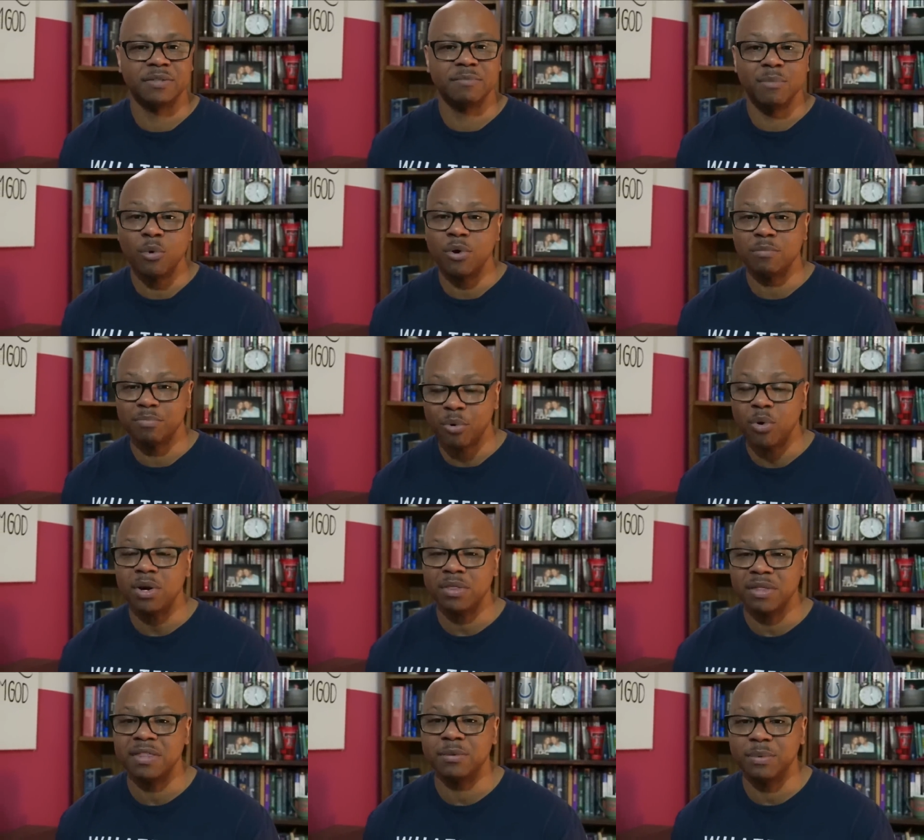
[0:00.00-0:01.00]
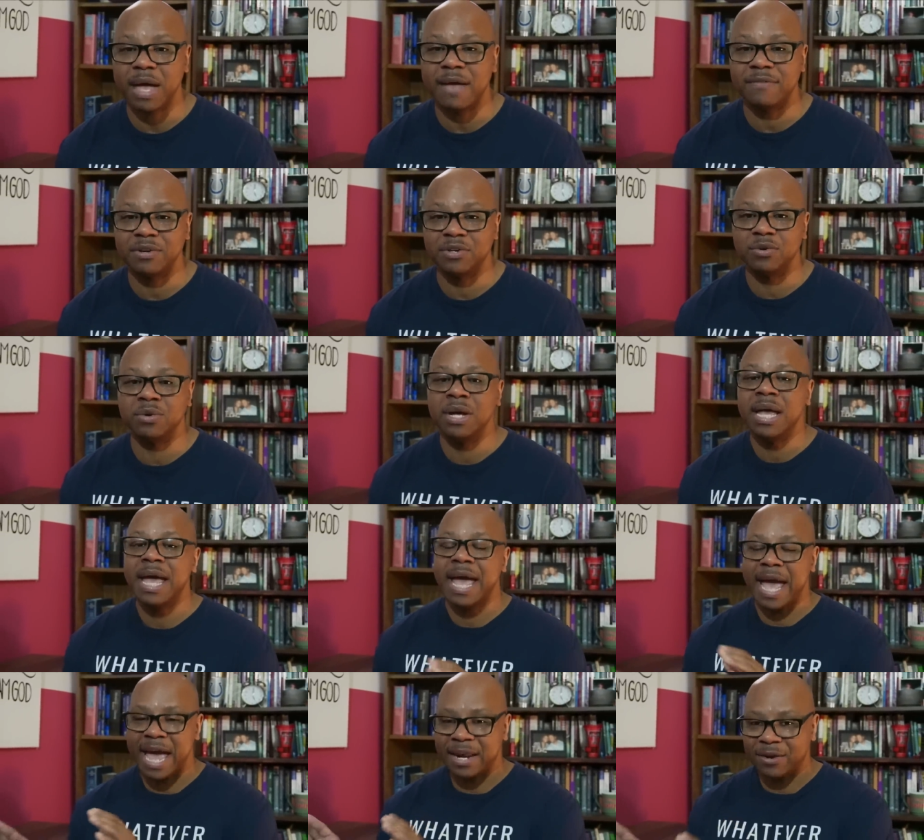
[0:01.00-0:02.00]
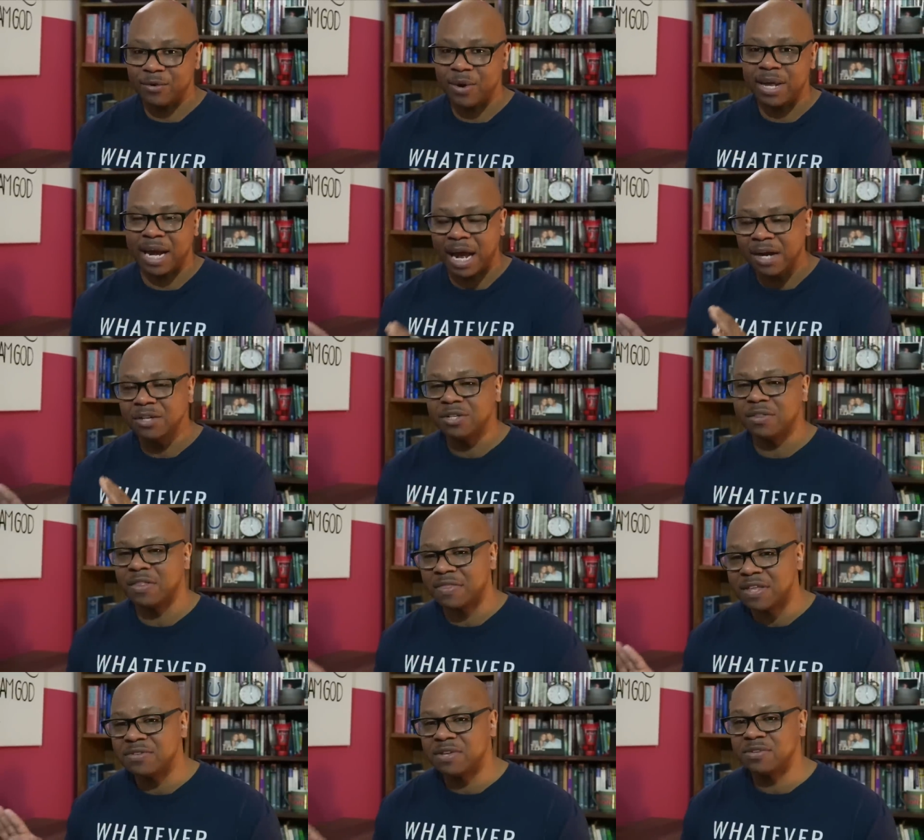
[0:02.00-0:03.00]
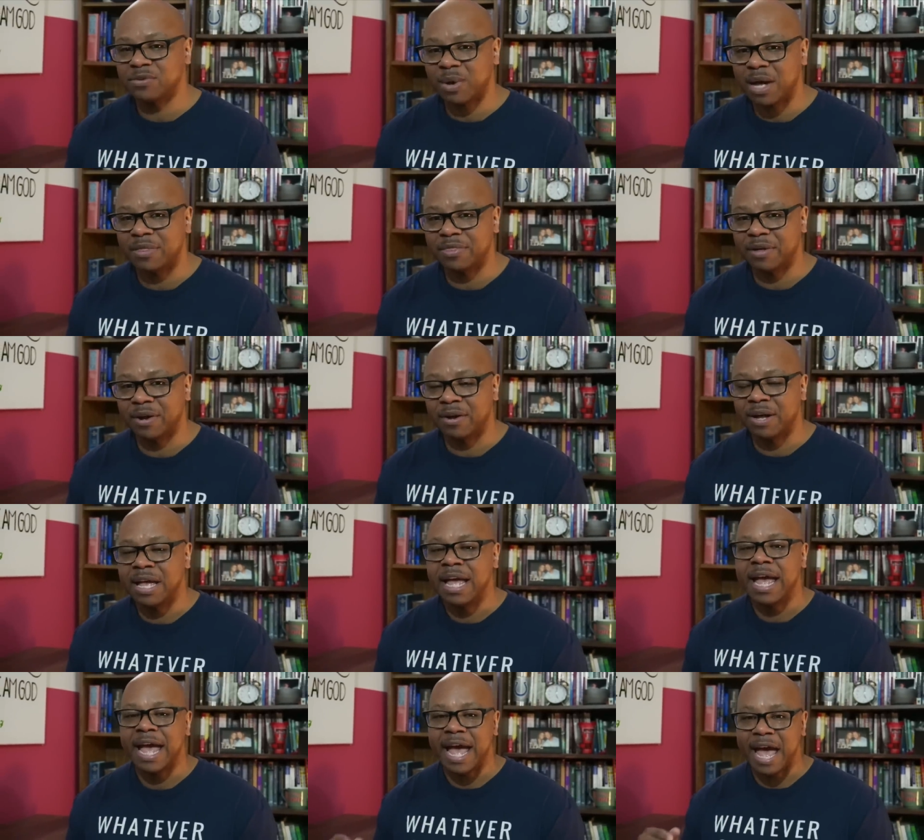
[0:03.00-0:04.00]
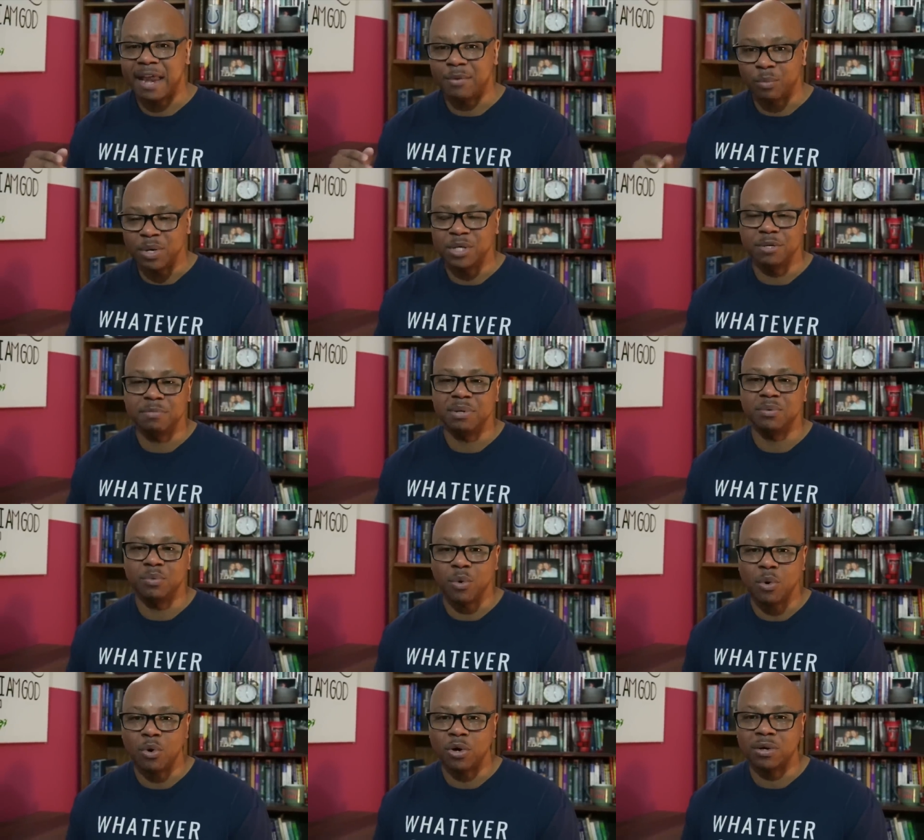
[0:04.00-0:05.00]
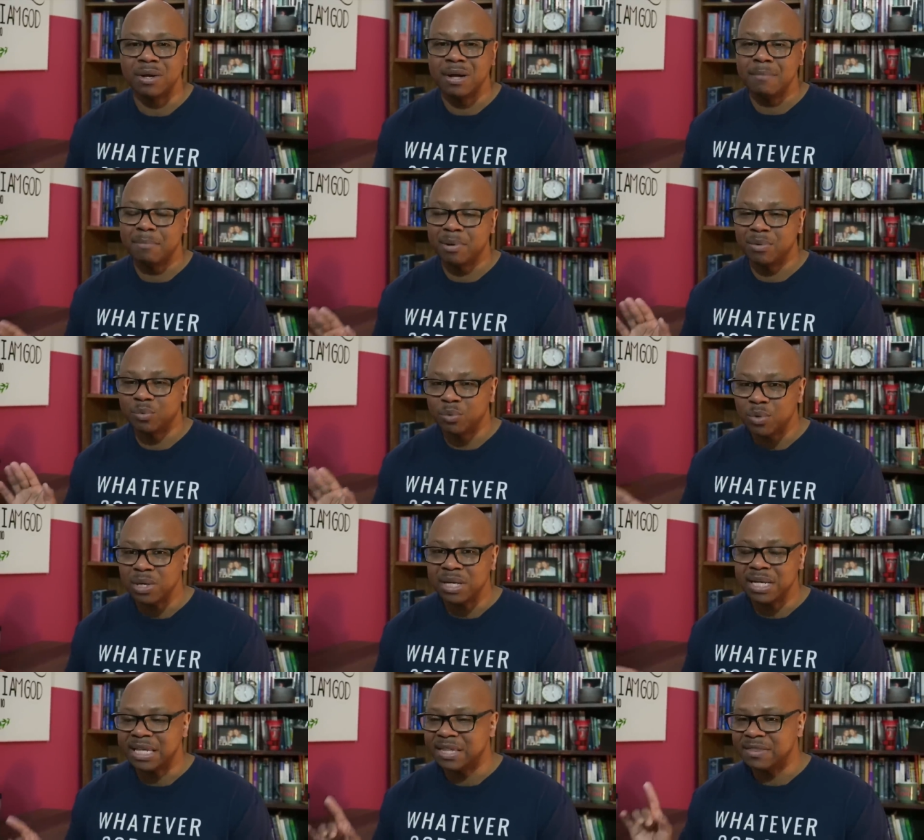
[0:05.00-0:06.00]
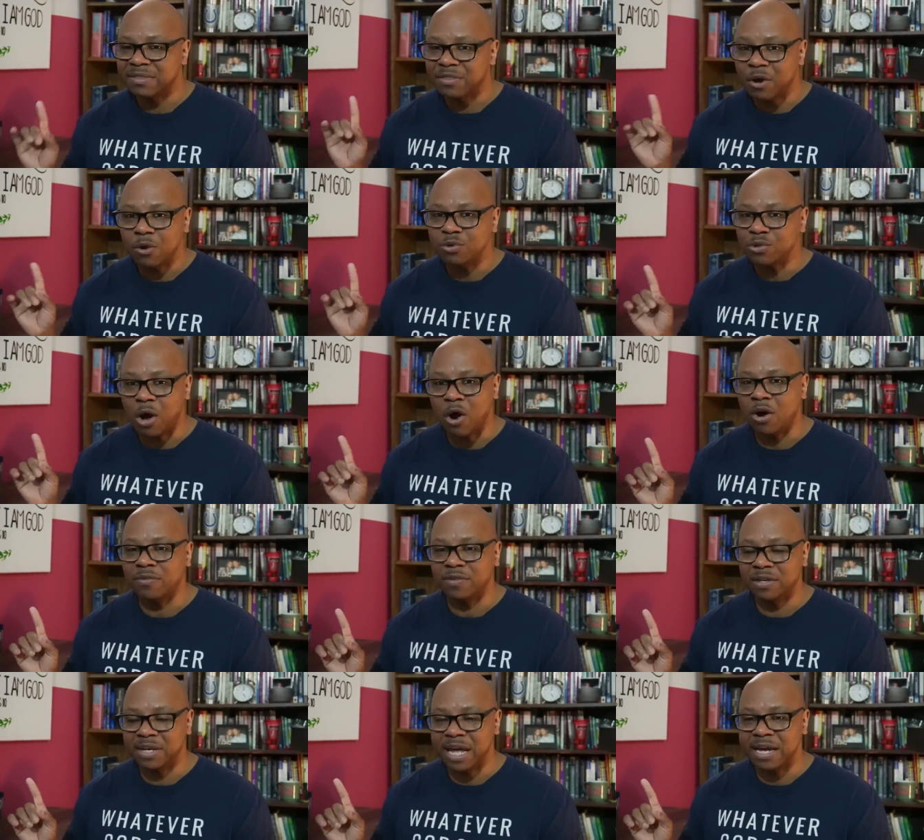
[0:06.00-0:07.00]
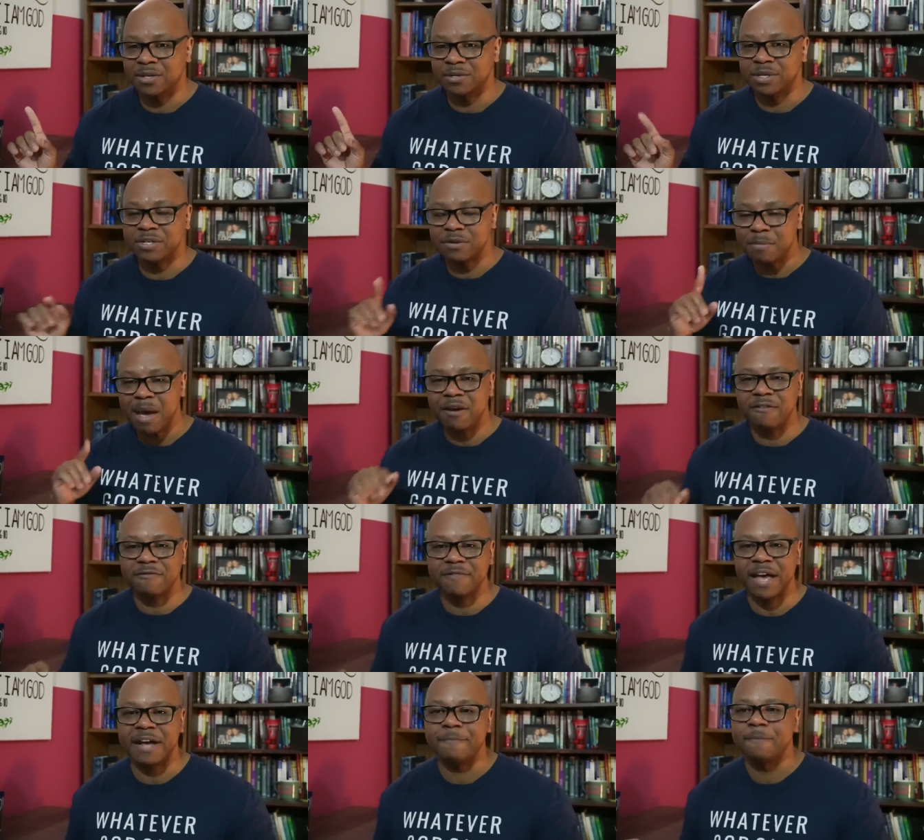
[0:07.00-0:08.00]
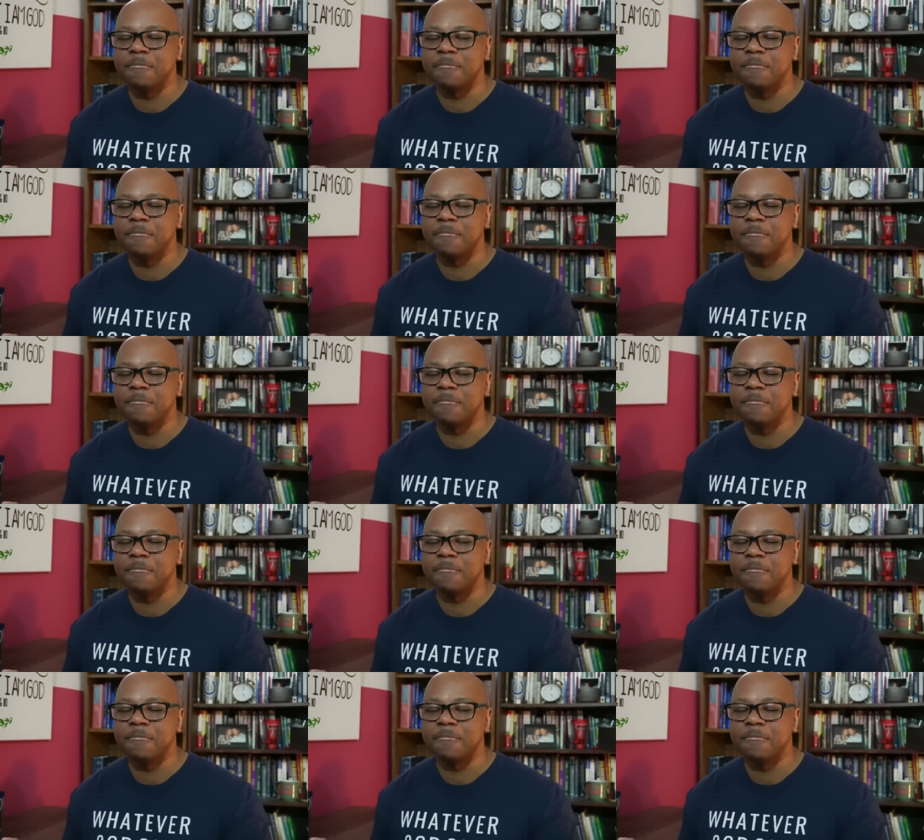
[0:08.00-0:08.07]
The more important thing that we have to do, and grant, I understand that these things are out there and we should be warned, but really, those aren't the danger. As a matter of fact,